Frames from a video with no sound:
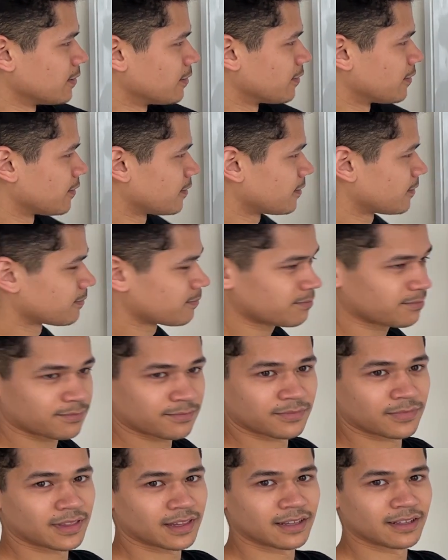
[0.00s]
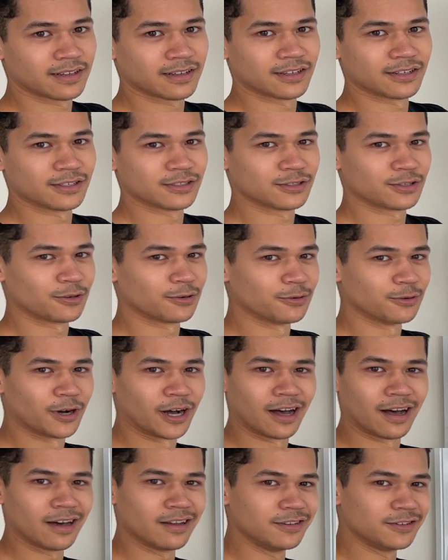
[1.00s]
learn. So
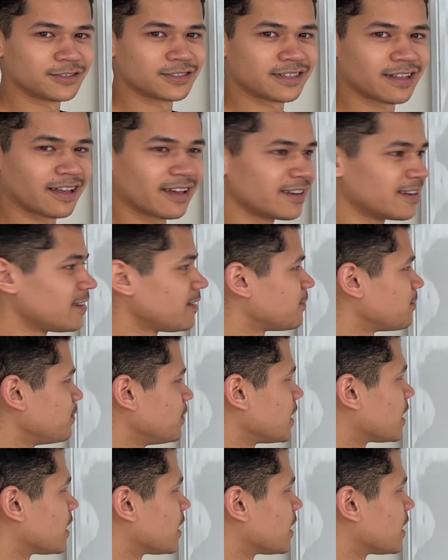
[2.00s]
understand it,